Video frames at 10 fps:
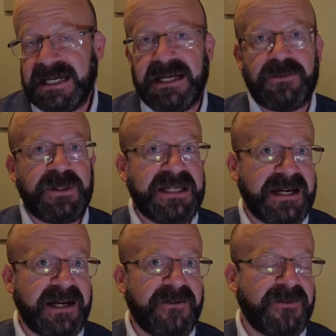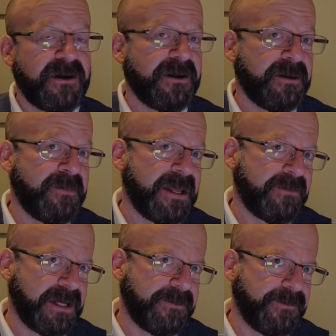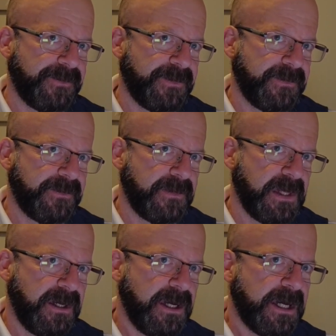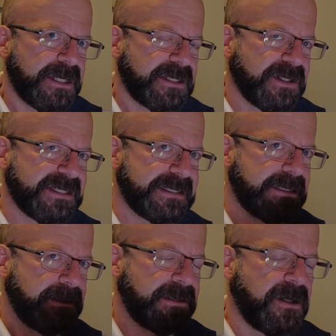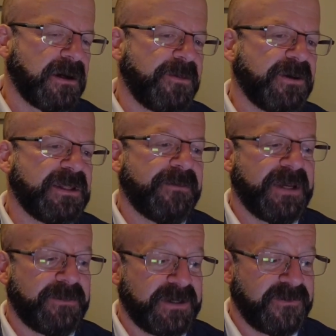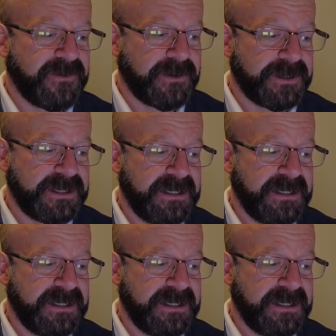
and we have an amendment. So let's talk about the amendment first.